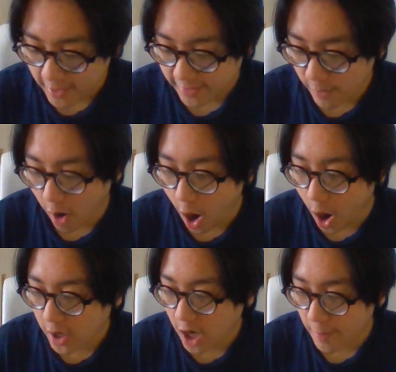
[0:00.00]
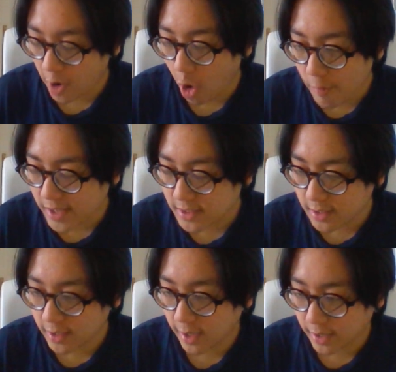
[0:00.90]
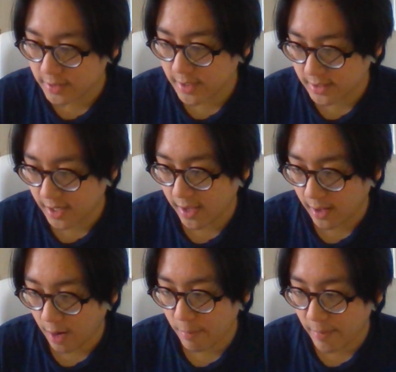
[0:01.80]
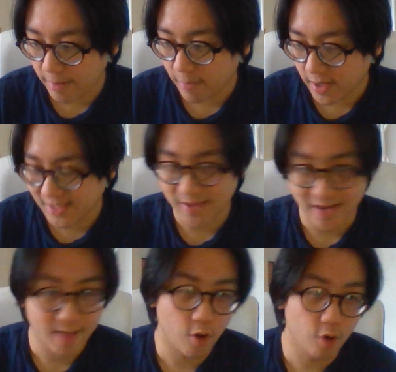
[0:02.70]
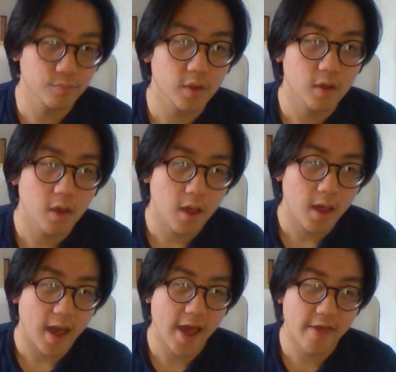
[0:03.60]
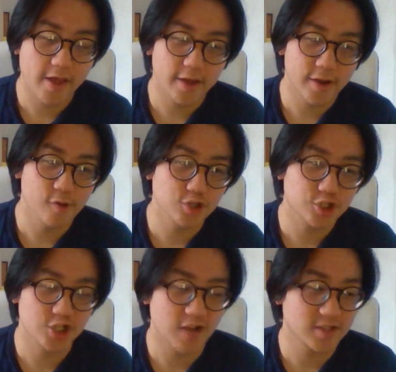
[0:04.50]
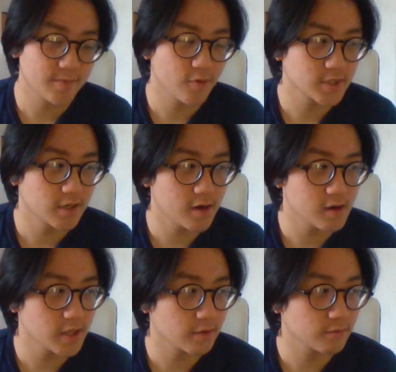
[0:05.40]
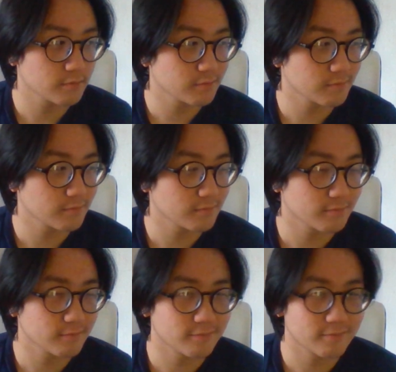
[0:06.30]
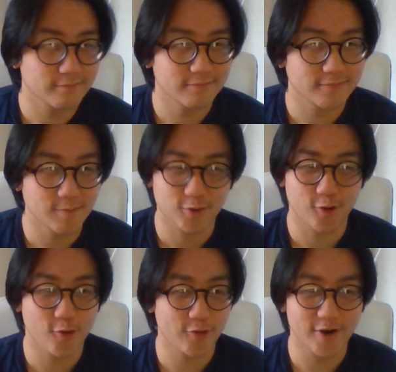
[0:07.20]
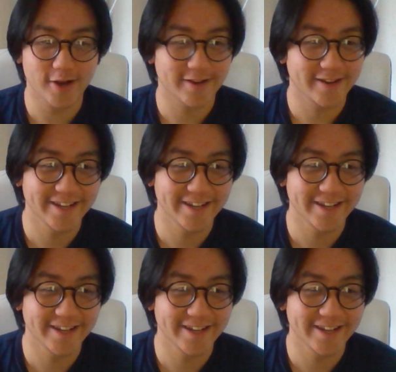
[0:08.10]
They were coming home yesterday. I remember my stepdad came home, and then he was just shouting at me all of a sudden. And I was like, "I'm just gonna go on a run."